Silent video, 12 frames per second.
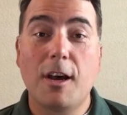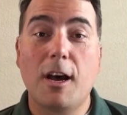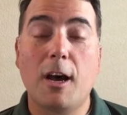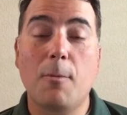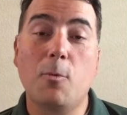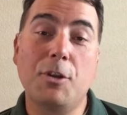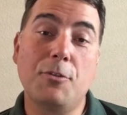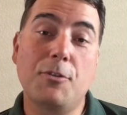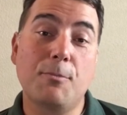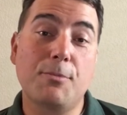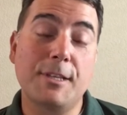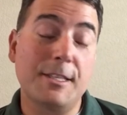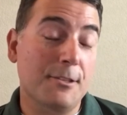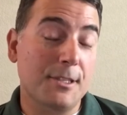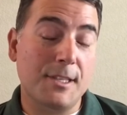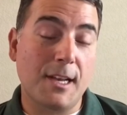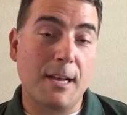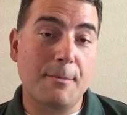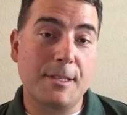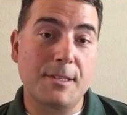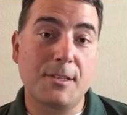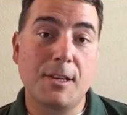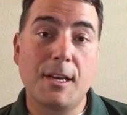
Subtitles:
when you complete your assignments